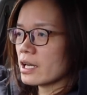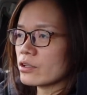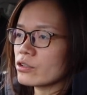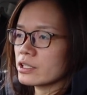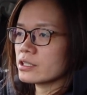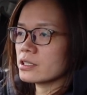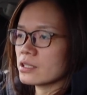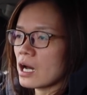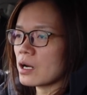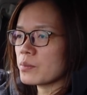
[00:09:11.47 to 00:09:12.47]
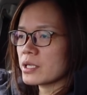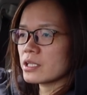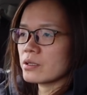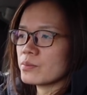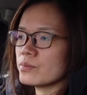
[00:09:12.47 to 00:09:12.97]
calculating how
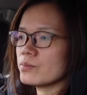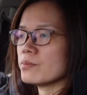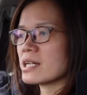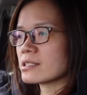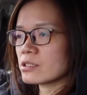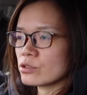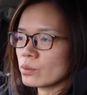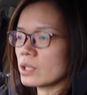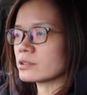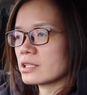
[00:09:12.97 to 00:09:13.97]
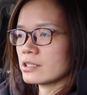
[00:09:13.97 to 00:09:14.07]
many masks you want,